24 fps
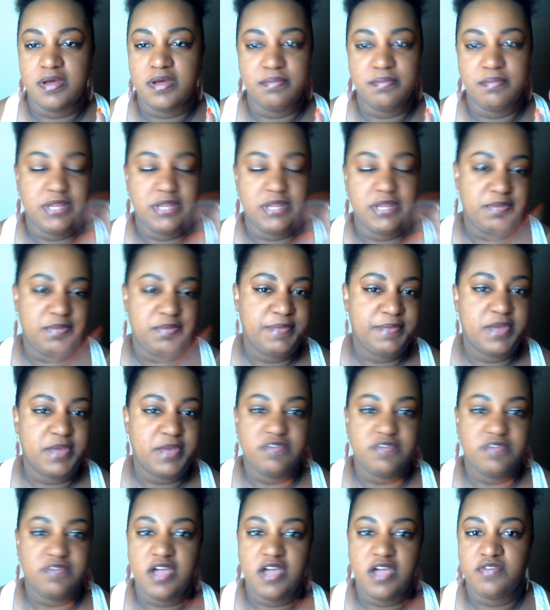Many people
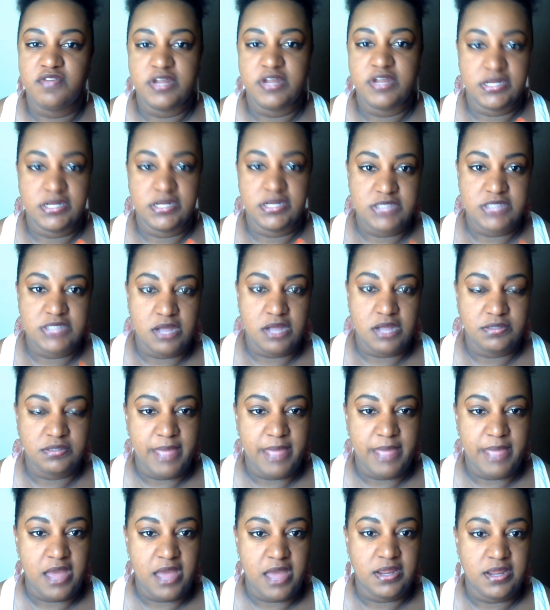have covered it and talked
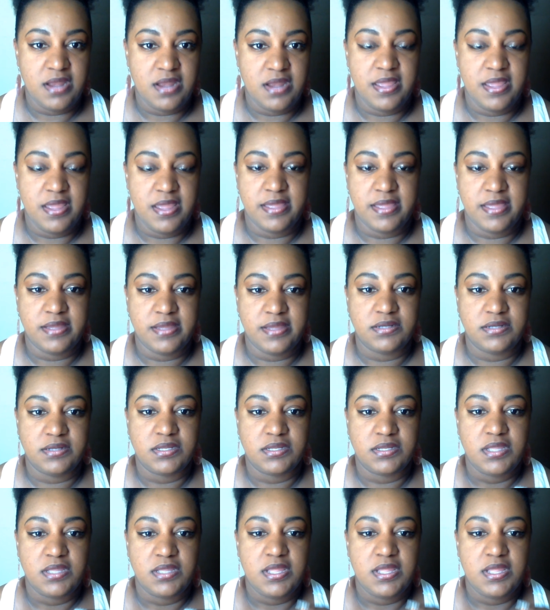about it and